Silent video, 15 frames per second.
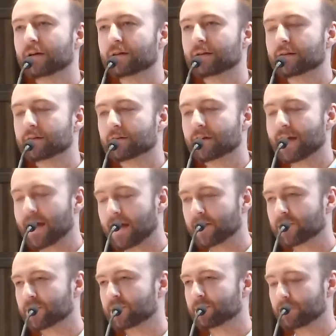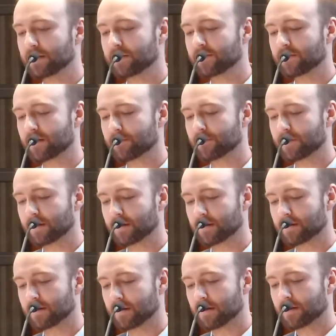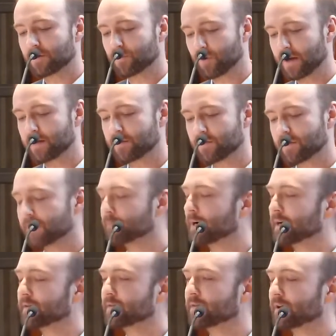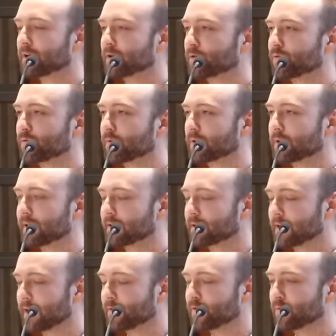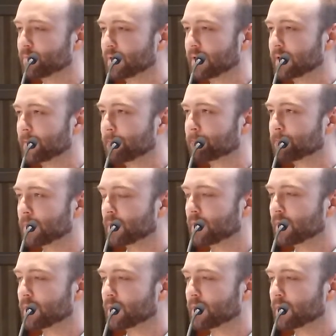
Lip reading: that there has to be something greater than myself that loves me